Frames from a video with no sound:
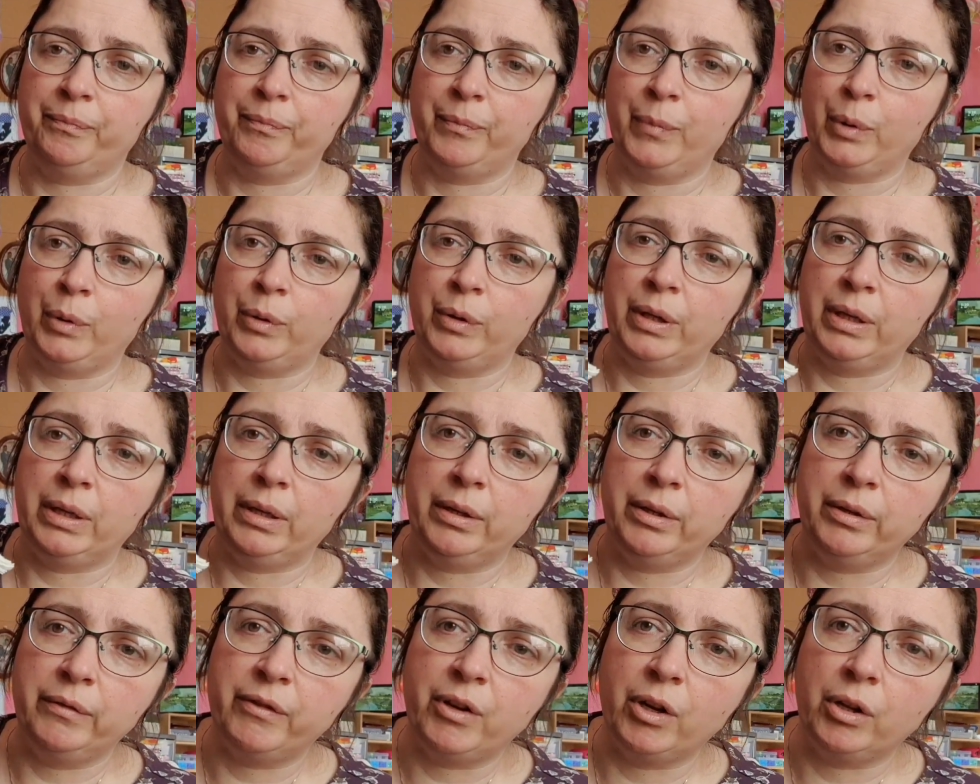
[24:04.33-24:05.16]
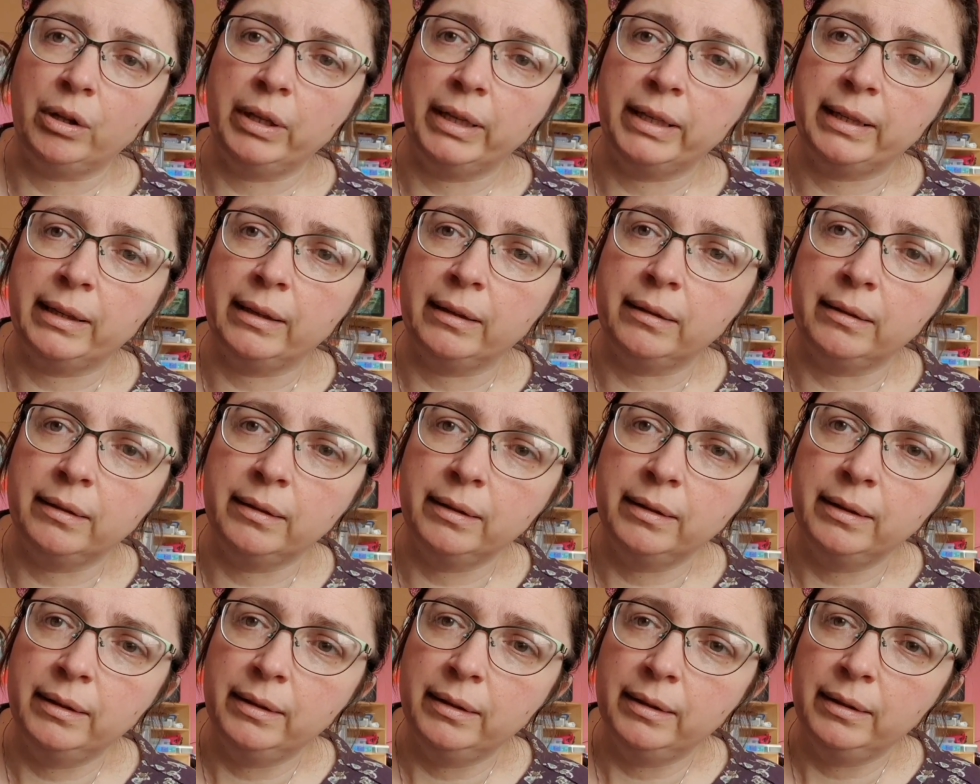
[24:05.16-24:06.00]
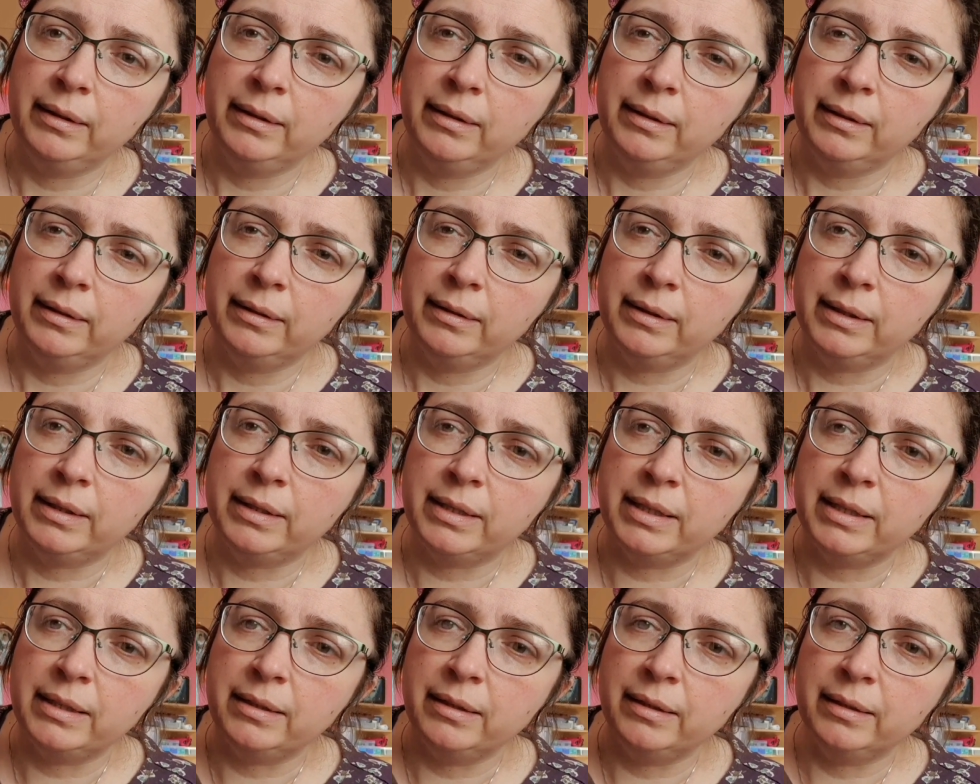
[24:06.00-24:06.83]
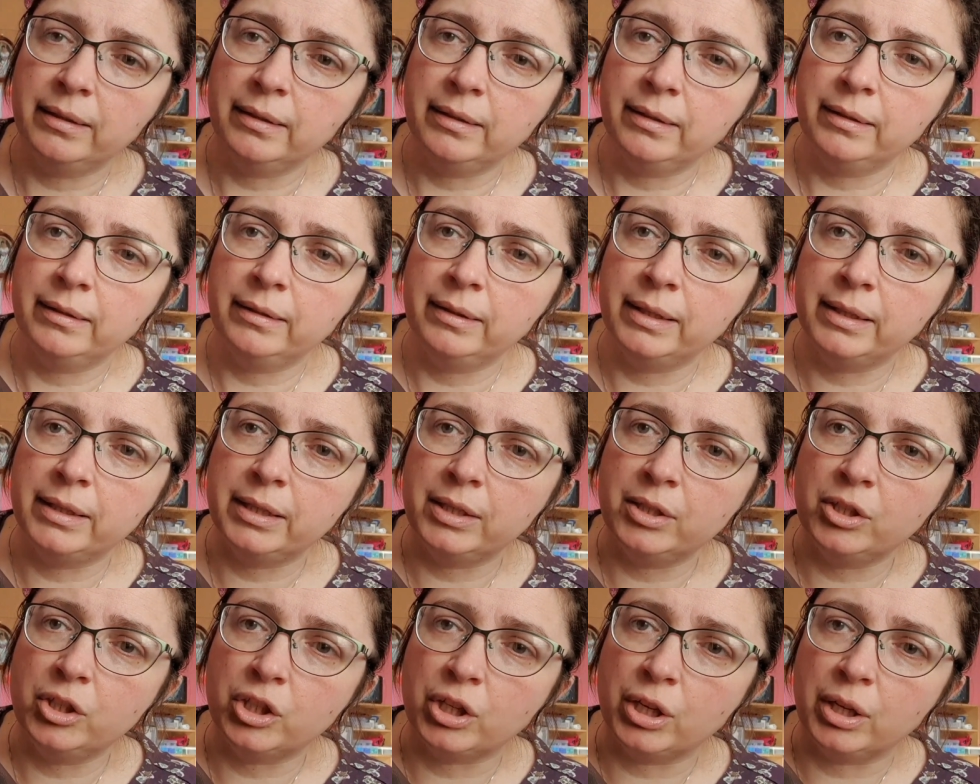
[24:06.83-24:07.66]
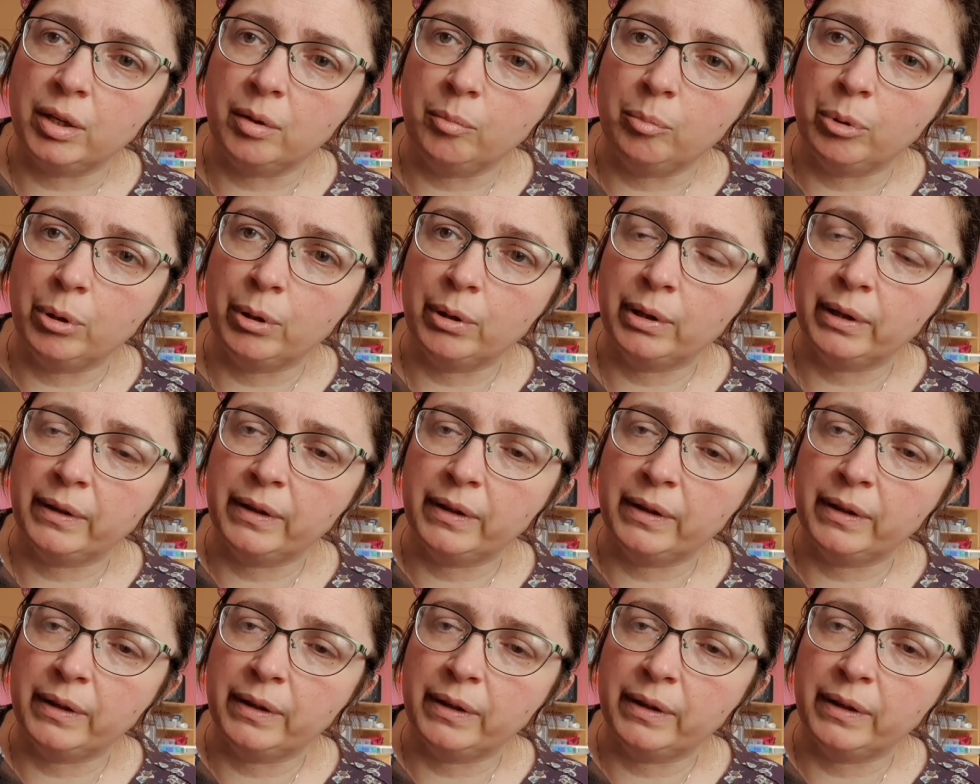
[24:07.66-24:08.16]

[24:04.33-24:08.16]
But yeah, you've got little knitting sheep.